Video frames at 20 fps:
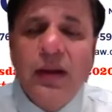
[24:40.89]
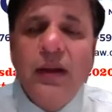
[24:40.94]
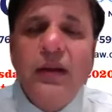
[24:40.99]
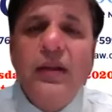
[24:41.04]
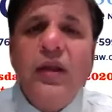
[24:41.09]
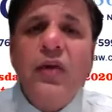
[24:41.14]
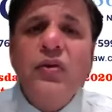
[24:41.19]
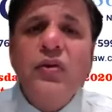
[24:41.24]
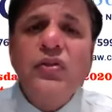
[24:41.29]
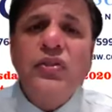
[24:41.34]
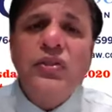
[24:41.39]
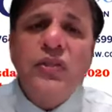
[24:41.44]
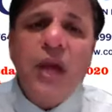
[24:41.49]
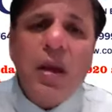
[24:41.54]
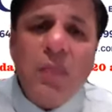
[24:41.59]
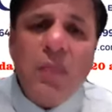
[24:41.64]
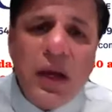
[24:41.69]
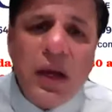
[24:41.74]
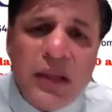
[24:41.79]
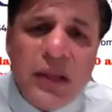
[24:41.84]
Now, some
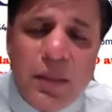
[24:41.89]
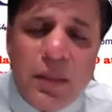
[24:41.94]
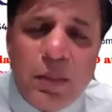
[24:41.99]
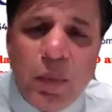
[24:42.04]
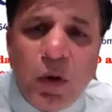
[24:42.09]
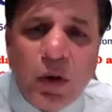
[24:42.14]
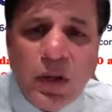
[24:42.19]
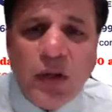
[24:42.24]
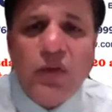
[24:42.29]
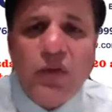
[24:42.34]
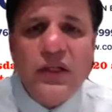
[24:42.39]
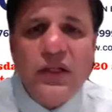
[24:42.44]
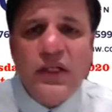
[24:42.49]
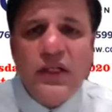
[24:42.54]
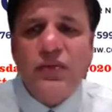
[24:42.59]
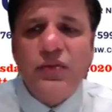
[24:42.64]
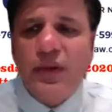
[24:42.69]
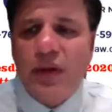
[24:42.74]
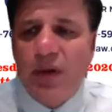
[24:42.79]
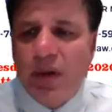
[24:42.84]
other important questions
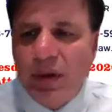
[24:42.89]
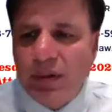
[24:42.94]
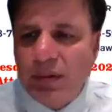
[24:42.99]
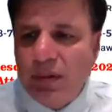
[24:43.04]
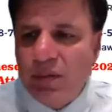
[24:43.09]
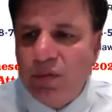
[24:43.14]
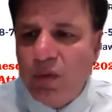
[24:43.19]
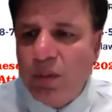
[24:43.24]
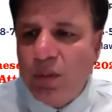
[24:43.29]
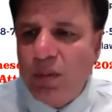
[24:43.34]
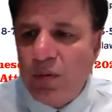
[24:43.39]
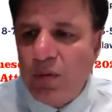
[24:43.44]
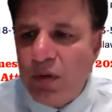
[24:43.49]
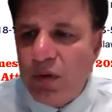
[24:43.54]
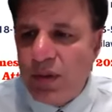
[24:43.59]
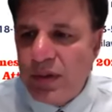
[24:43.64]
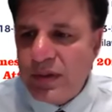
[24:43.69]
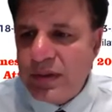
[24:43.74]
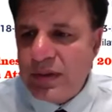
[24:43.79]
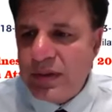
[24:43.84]
we got from our
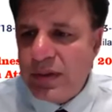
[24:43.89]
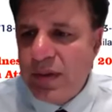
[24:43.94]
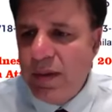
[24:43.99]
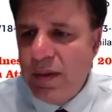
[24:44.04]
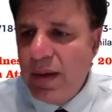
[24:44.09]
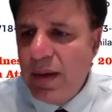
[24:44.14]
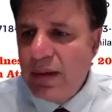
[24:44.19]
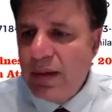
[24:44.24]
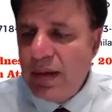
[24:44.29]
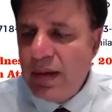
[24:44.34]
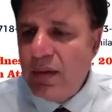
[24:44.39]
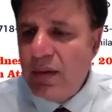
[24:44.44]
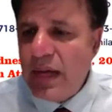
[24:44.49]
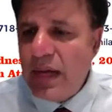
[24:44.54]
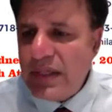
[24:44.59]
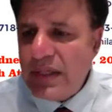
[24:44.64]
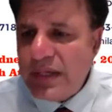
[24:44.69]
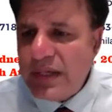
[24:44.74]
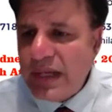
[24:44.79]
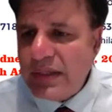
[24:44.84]
viewers. Now,
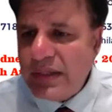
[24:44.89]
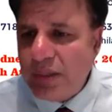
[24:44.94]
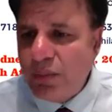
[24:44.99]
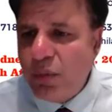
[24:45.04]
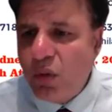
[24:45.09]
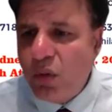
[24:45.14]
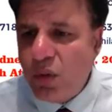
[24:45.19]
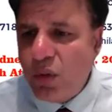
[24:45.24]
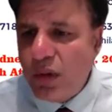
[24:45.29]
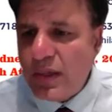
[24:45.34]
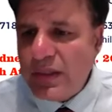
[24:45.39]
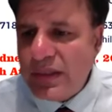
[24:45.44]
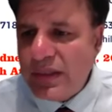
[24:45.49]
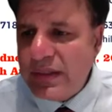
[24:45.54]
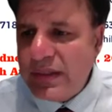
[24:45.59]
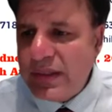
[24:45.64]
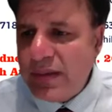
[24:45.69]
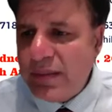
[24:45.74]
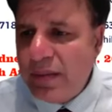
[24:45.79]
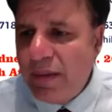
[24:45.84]
let's take some more questions
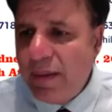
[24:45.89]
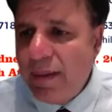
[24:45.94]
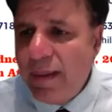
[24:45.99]
here.